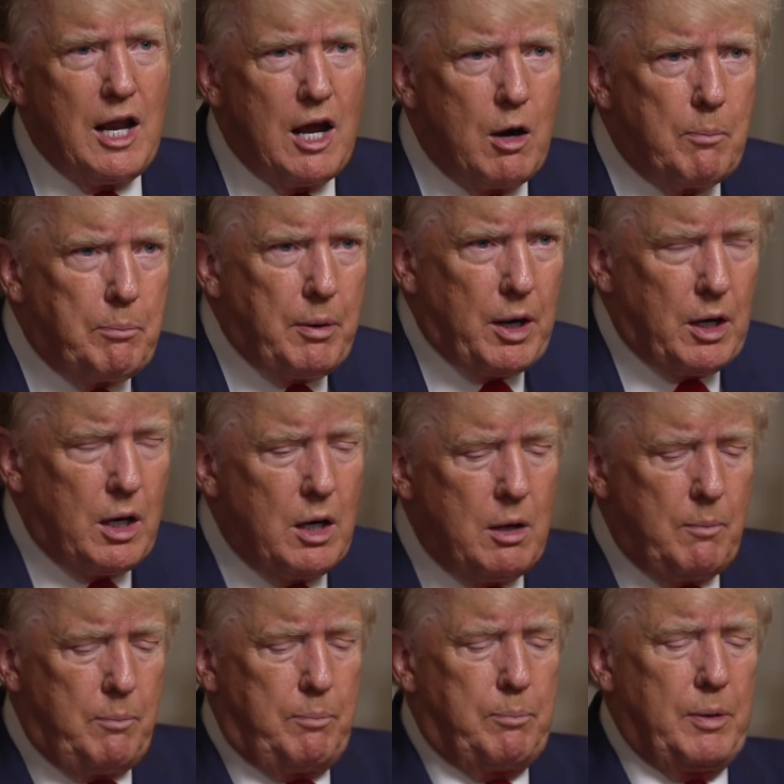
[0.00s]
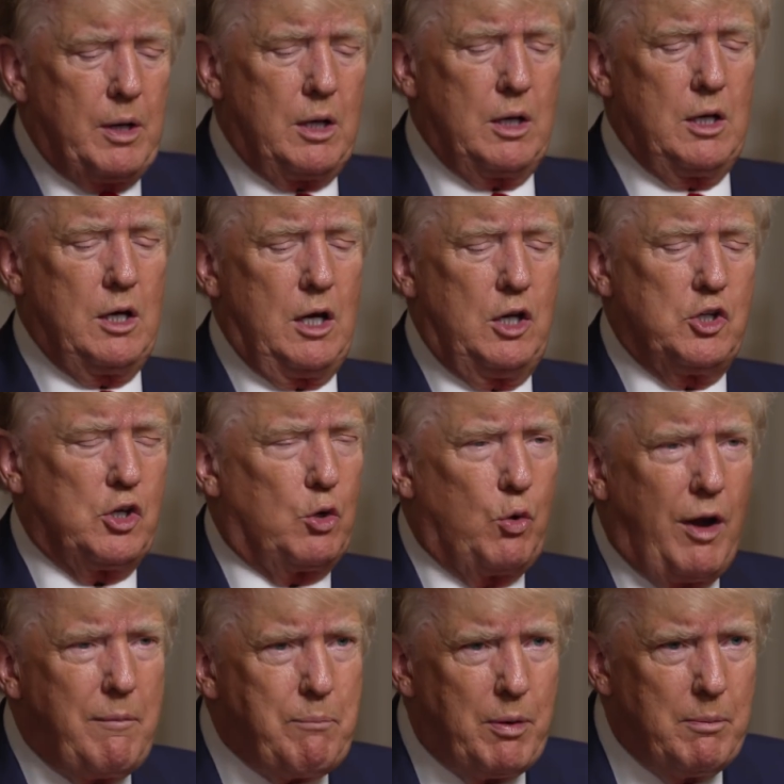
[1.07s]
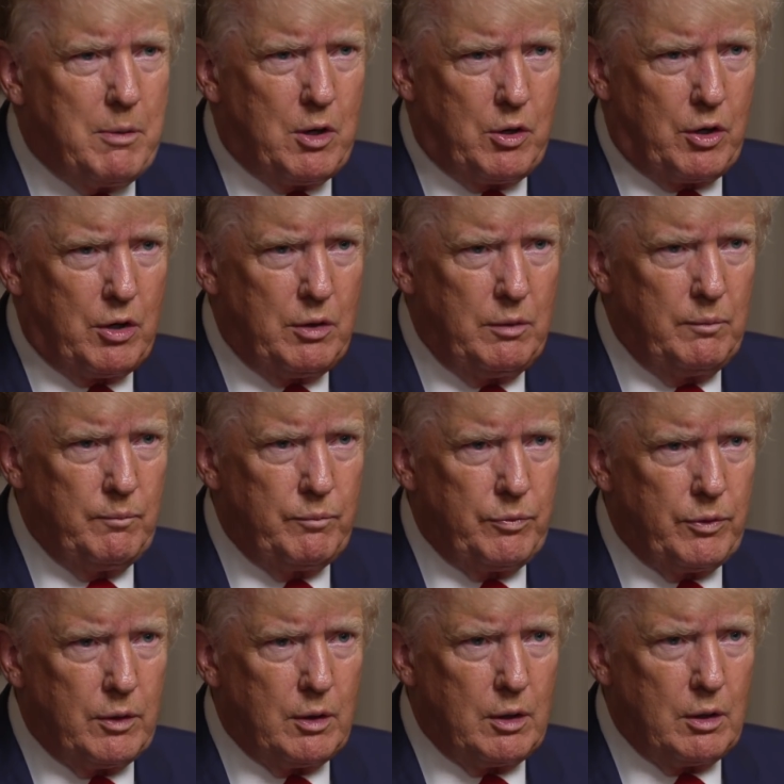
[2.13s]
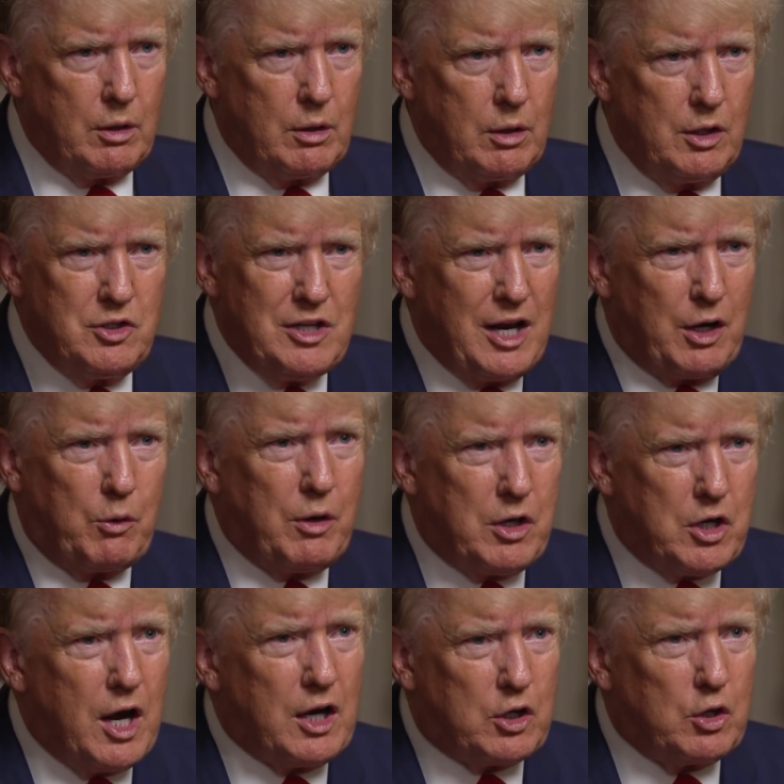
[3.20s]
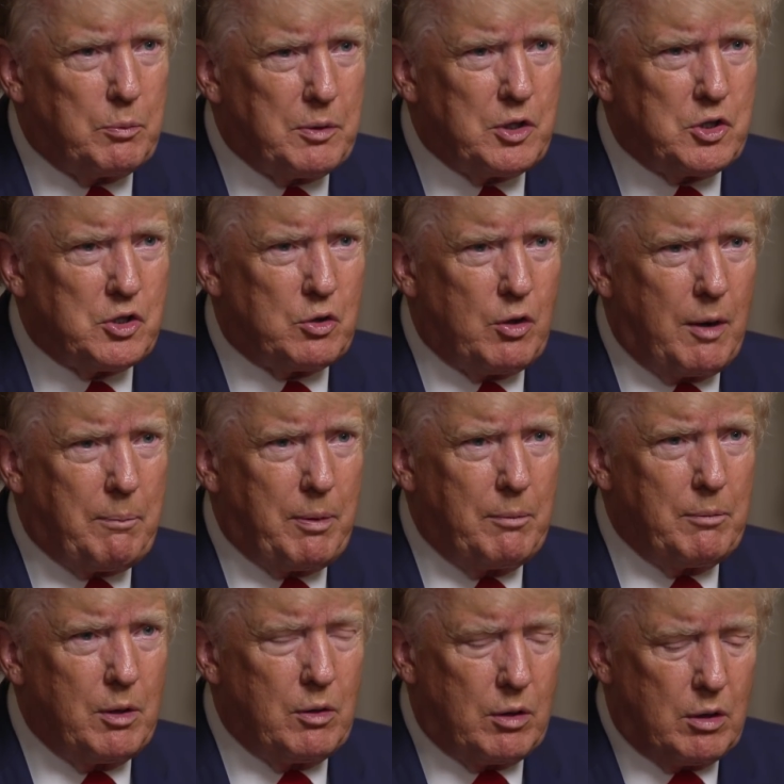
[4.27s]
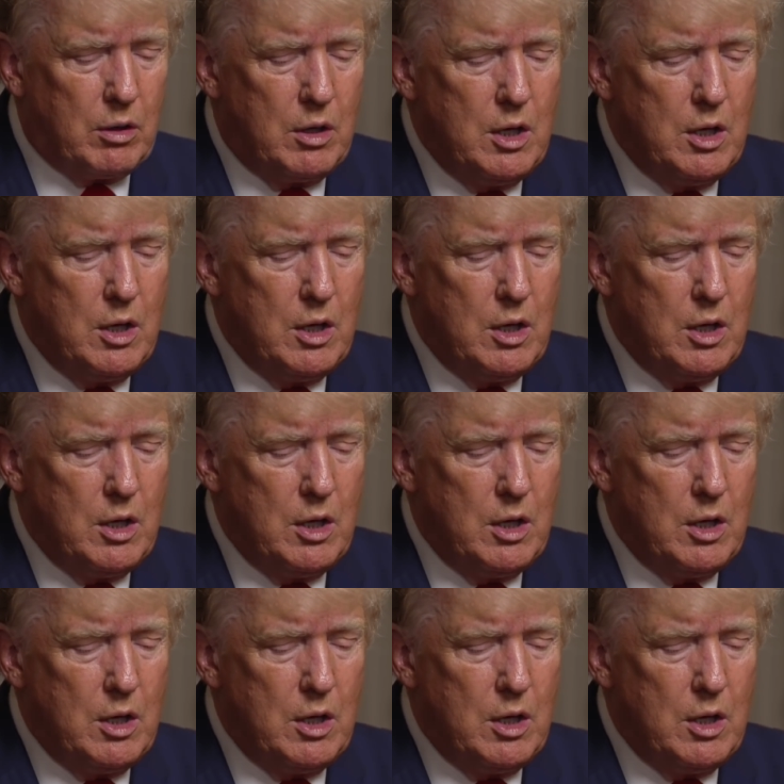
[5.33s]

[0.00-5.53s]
now. But but he's a great promoter. He's not a great doctor, but he's a great promoter.